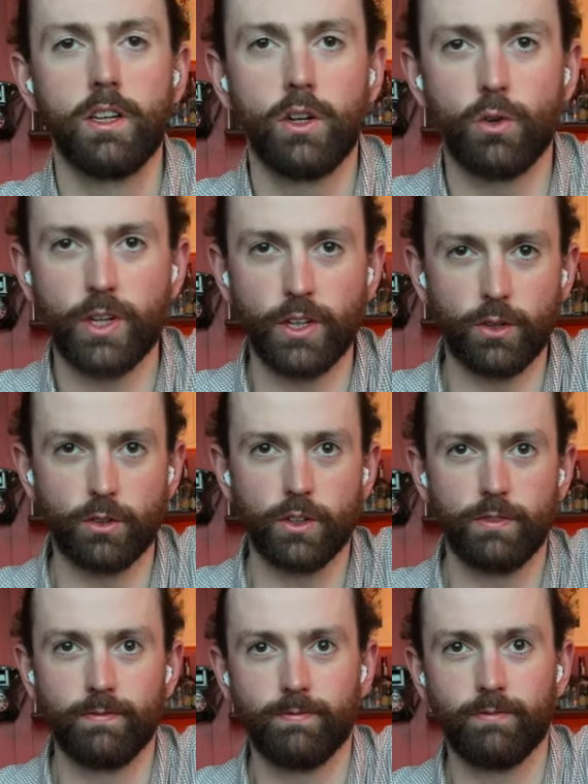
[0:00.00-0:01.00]
Okie doke,
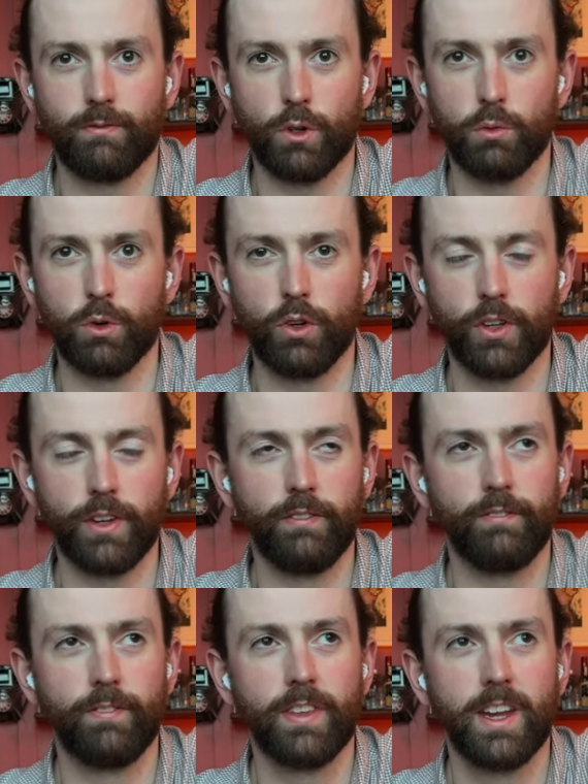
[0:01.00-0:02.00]
we're rolling.
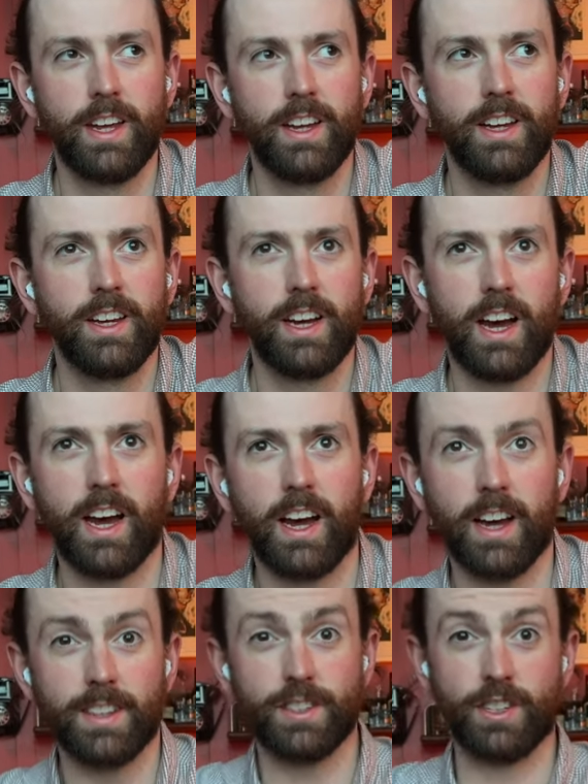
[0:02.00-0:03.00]

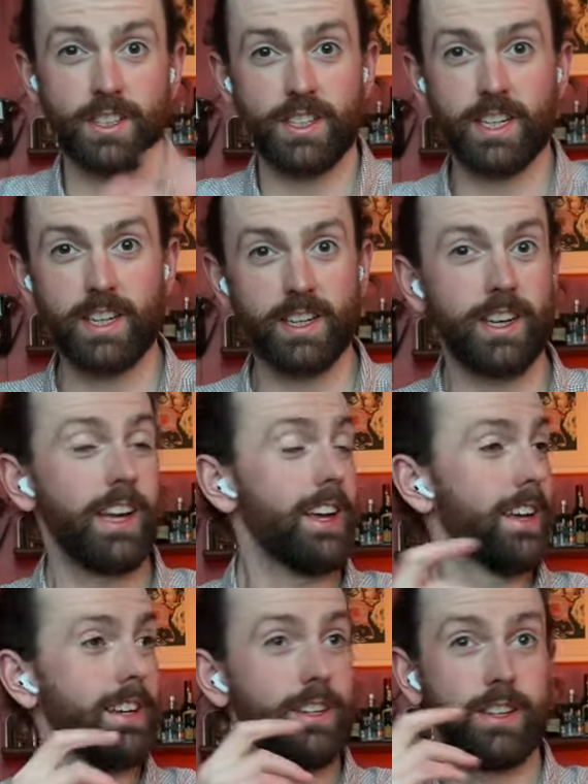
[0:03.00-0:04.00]
As you can see,
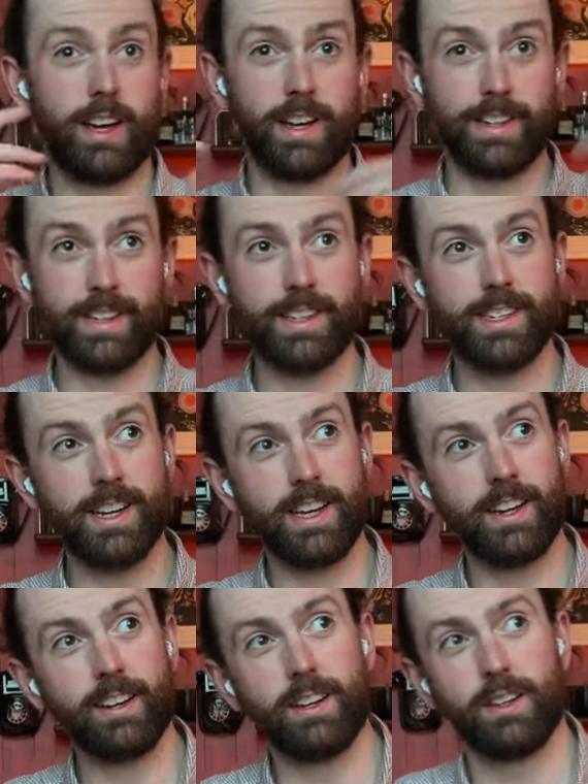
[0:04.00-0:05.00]
I did
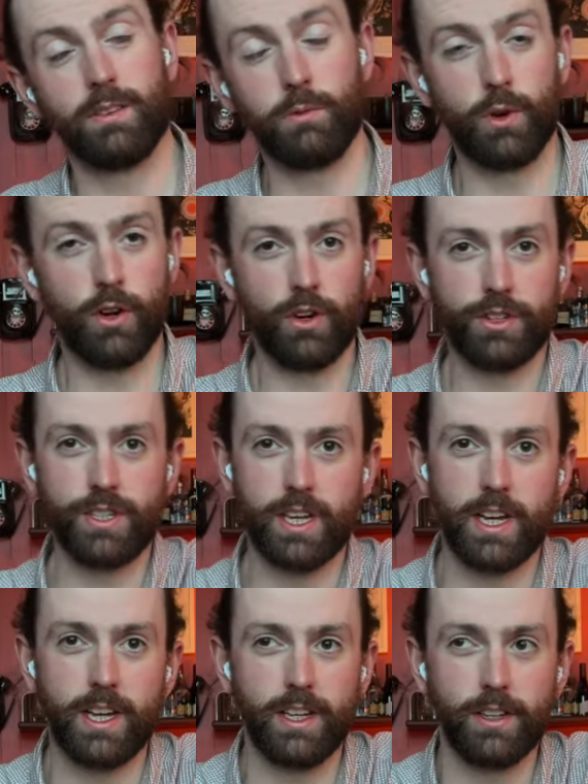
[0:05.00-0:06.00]
say we're not
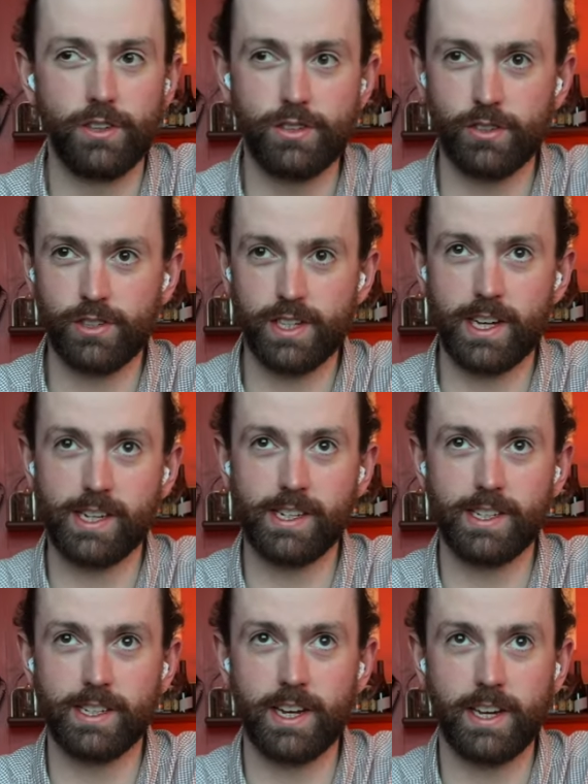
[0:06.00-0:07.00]
in the usual setting
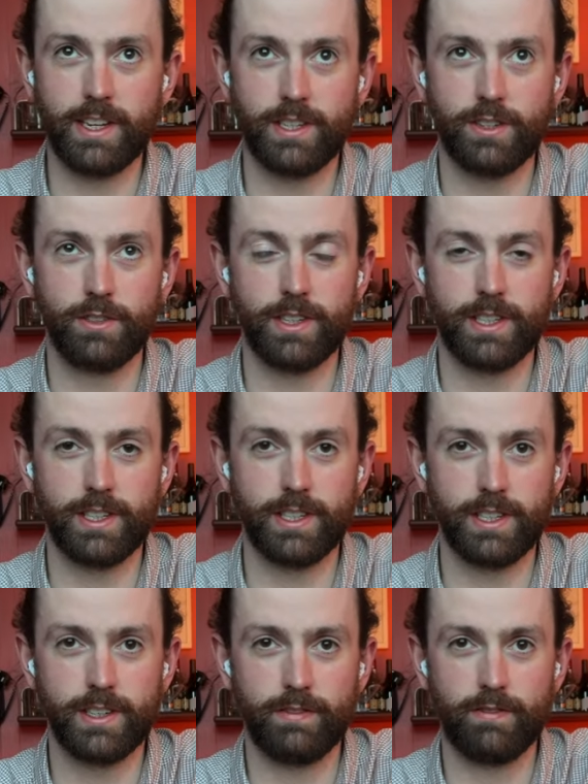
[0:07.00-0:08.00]
today, so this
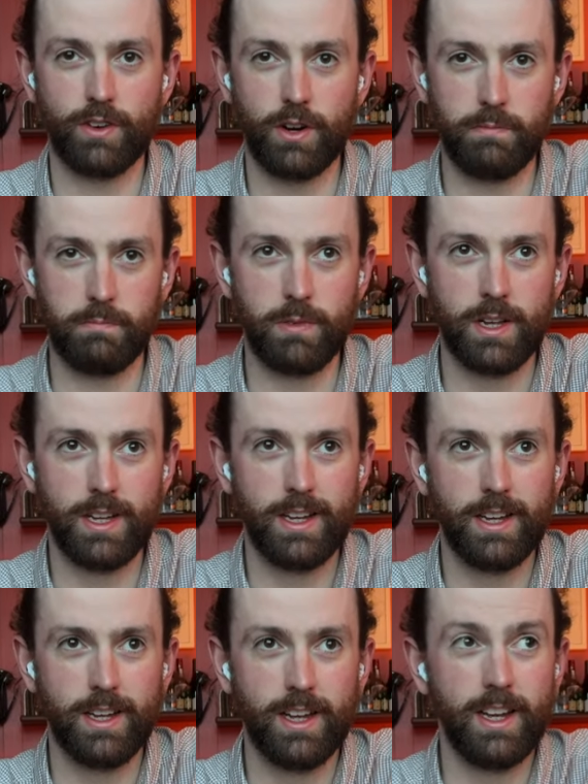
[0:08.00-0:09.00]
is from
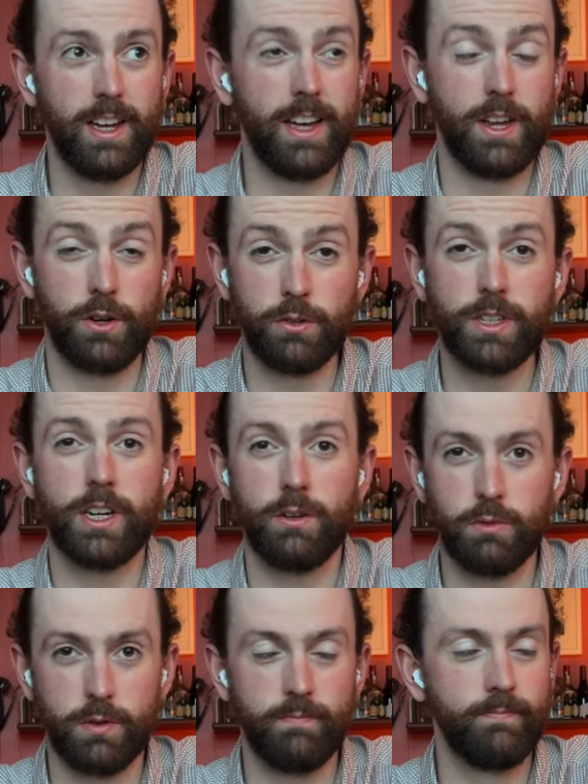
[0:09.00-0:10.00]
a hotel
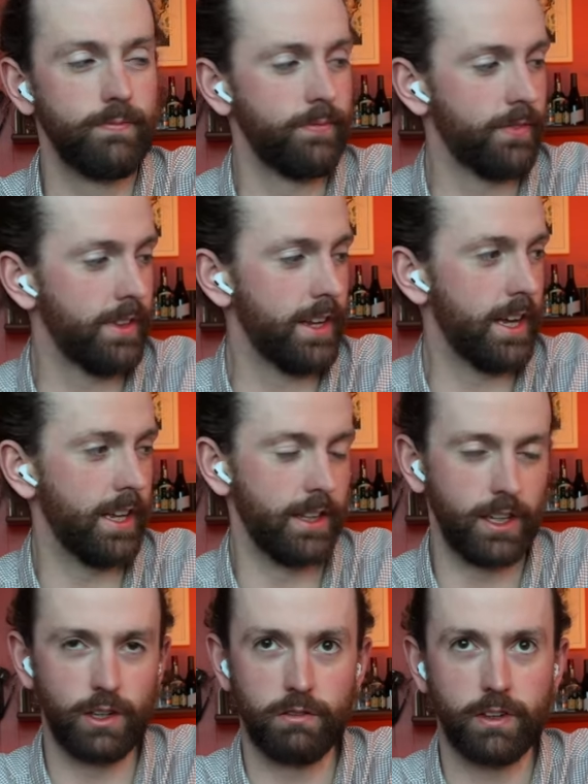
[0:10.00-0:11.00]
room in the
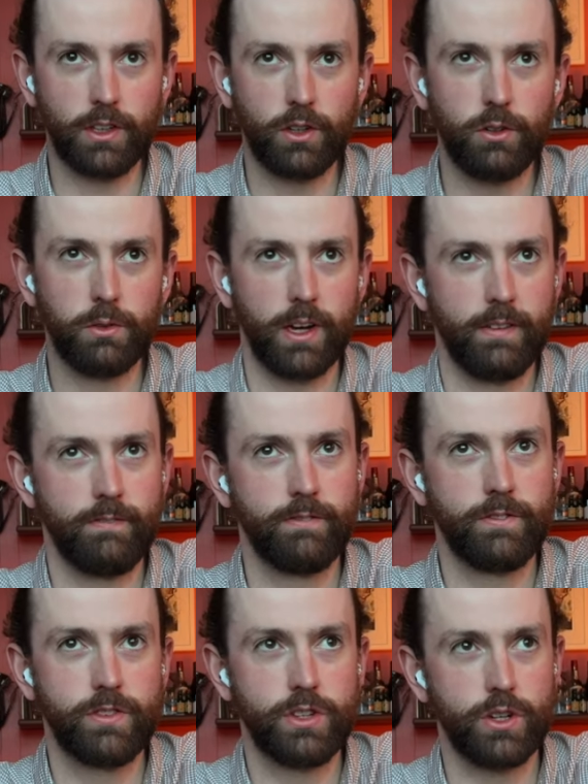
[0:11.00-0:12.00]
lovely Galway.
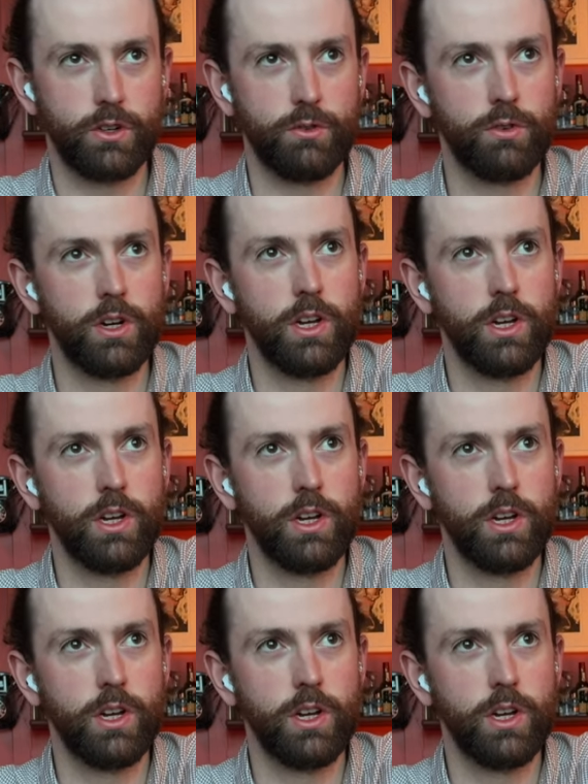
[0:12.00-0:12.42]
So,